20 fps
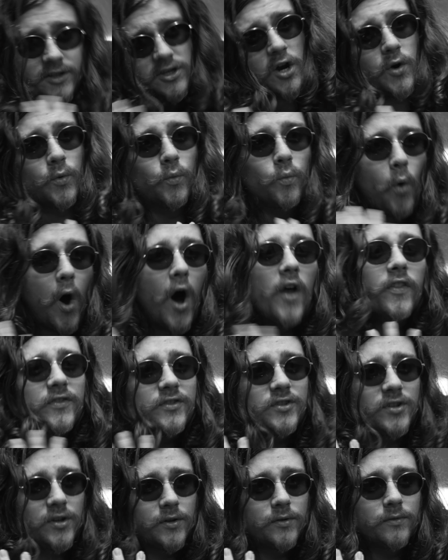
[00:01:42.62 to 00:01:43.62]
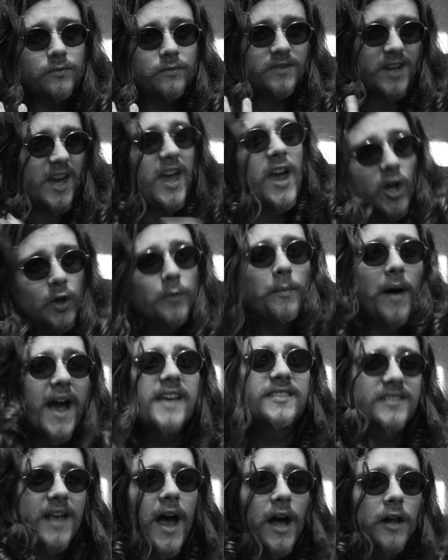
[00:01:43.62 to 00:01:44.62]
don't want to kill
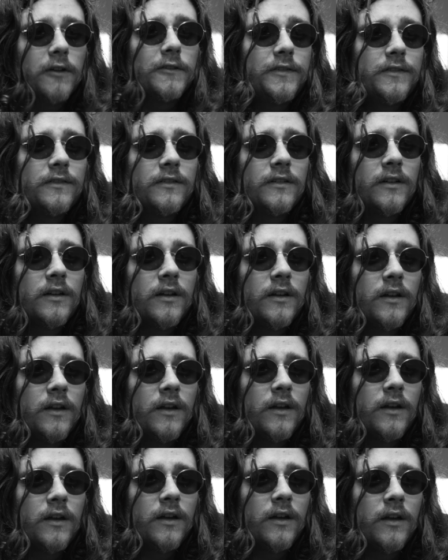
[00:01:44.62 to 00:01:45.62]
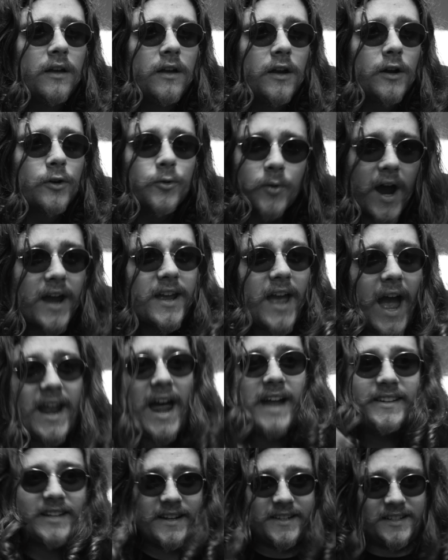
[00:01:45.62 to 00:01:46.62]
myself, right?
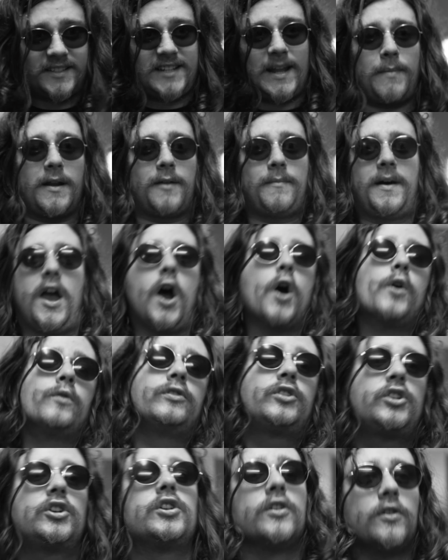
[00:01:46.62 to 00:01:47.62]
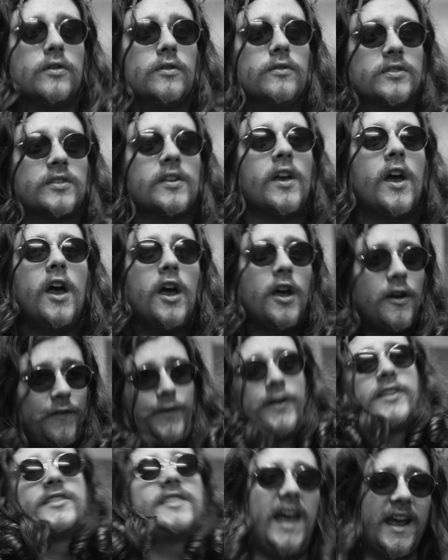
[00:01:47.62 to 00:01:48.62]
And, and, and to step out of my own shoes
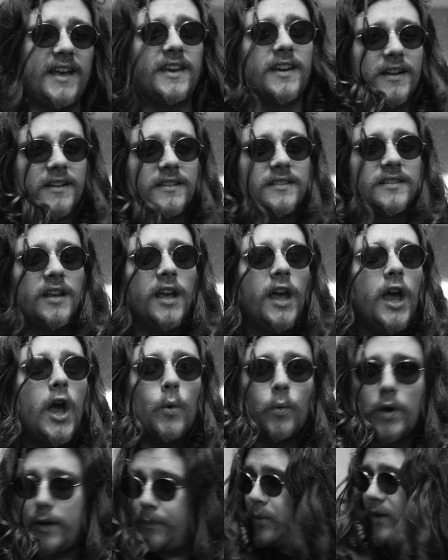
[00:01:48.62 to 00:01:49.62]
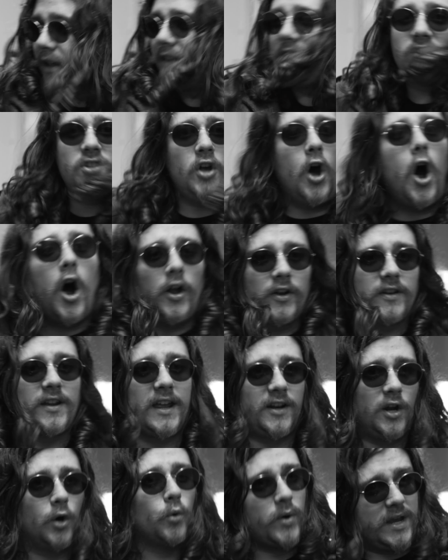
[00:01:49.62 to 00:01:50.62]
for a second, we're putting this on
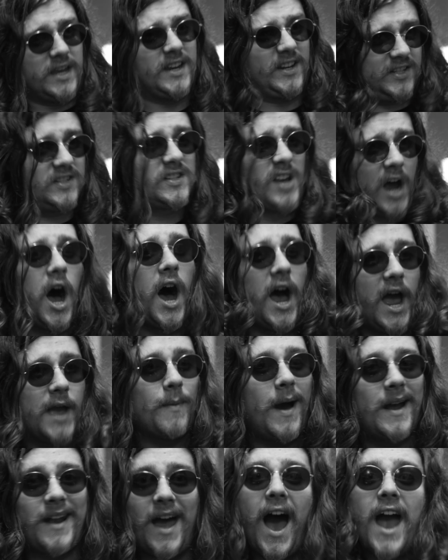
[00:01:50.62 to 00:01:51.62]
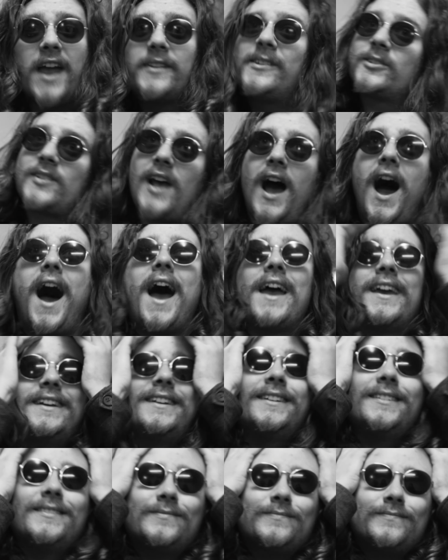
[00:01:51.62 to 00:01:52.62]
in a week's time. And I just,
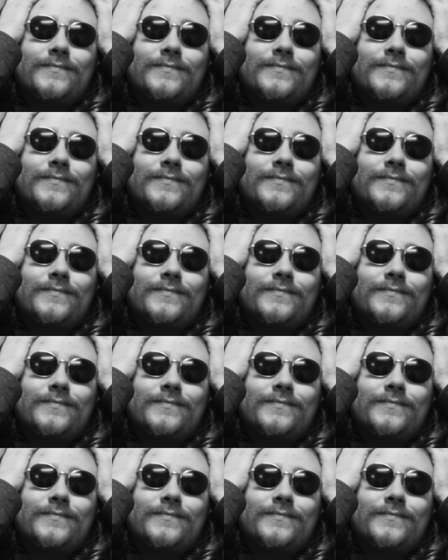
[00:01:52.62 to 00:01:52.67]
I,